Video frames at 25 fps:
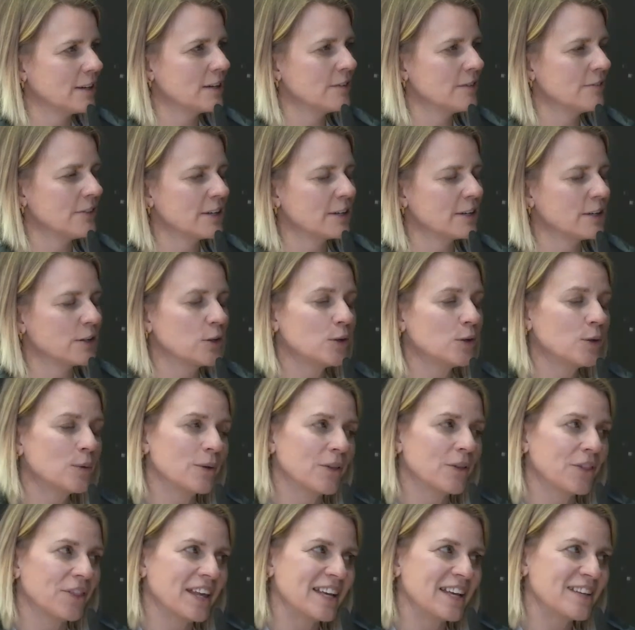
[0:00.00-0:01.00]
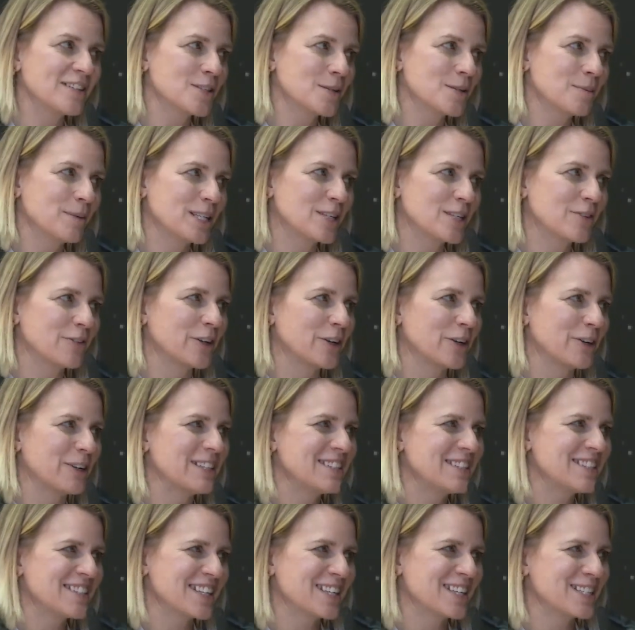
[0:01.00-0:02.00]
very cool. Well, thanks so much for your
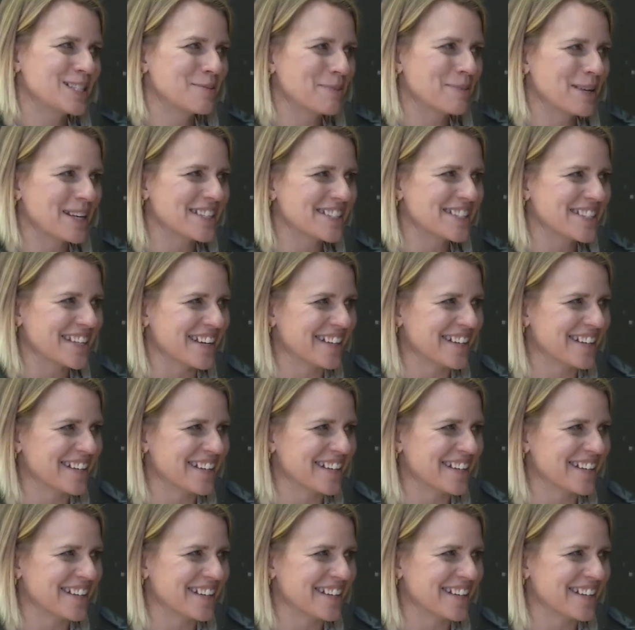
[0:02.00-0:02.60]
insights, Pascal.